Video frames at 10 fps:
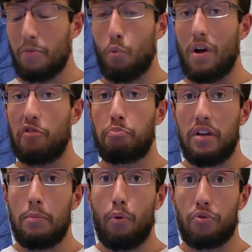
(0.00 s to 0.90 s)
we have
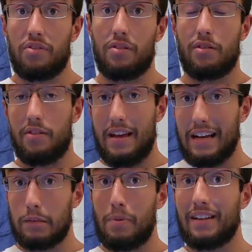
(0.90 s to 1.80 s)
pinpointed the
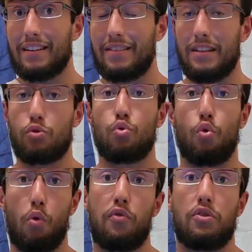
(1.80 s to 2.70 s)
aspect that needs to
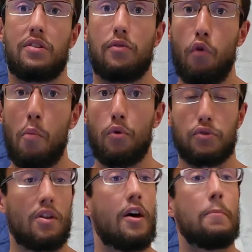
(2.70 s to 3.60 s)
grow first and foremost.